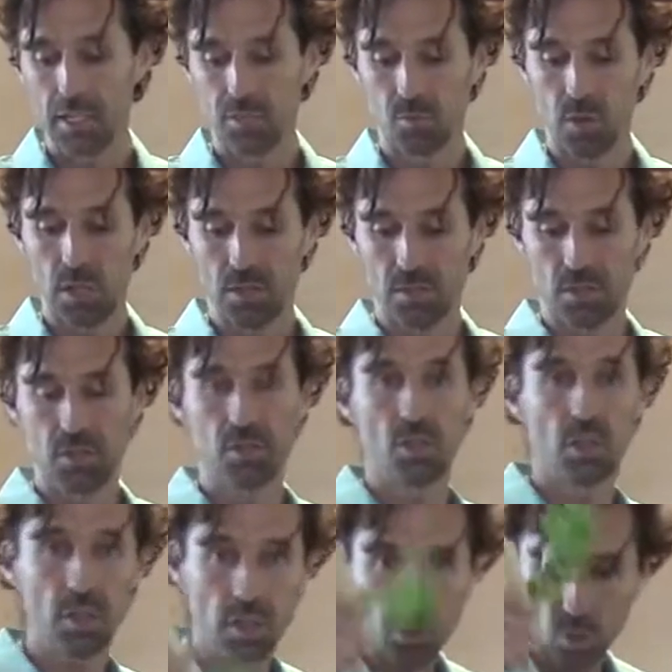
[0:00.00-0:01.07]
as well as the
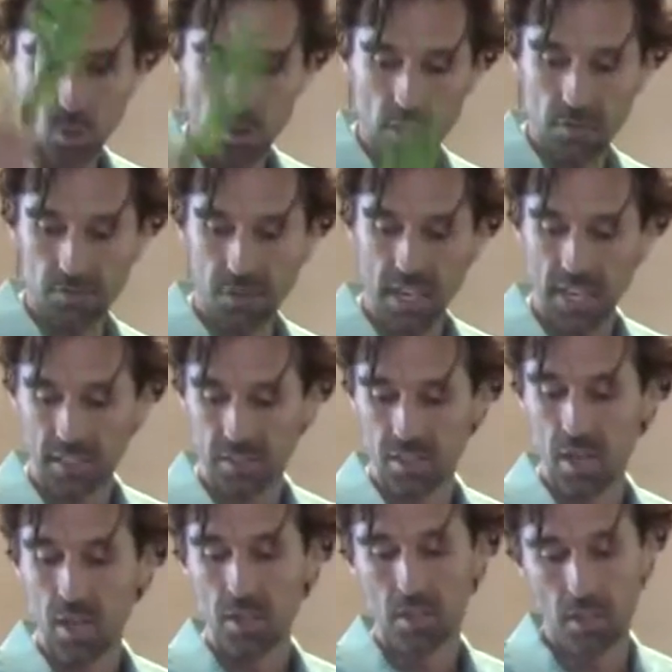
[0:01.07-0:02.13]
circulatory effects,
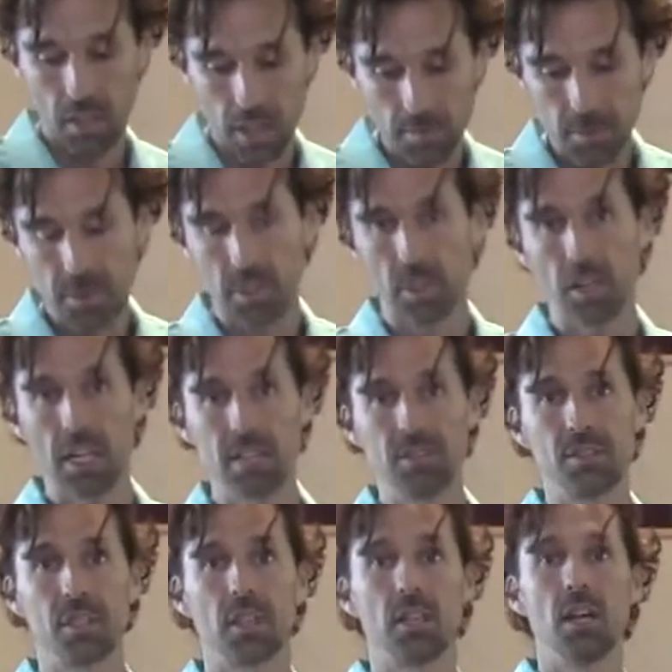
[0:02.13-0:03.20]
the lemon, the
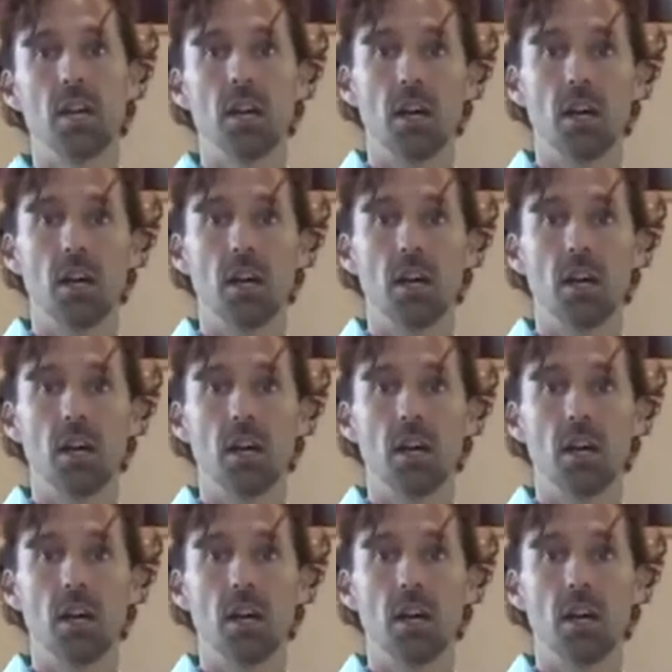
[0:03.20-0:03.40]
cleansing,